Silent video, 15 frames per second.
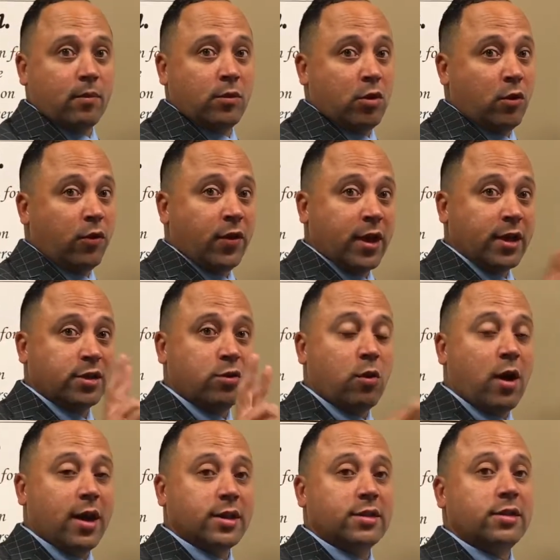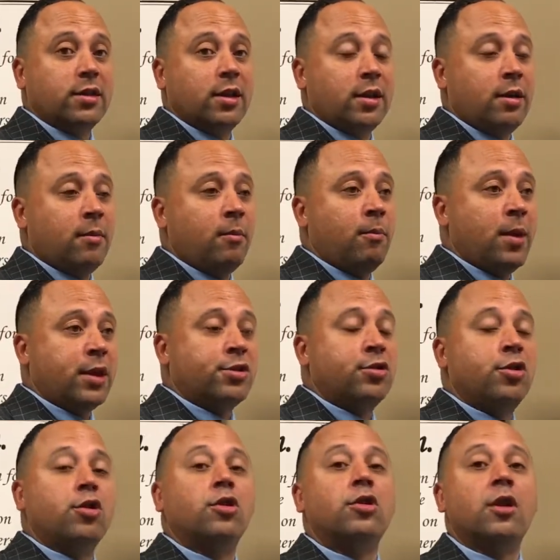Doing things twice, make
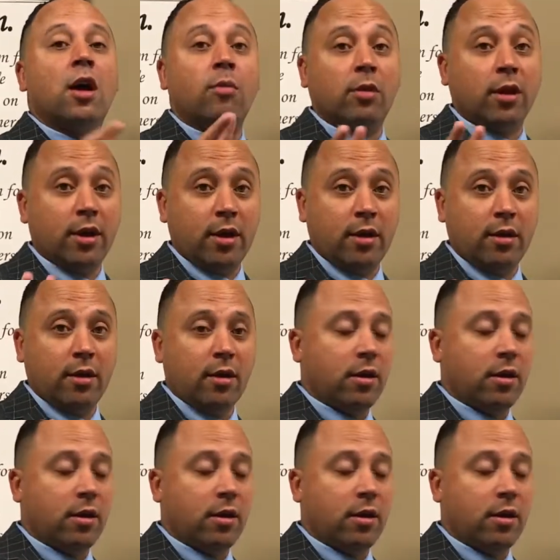sure you're doubly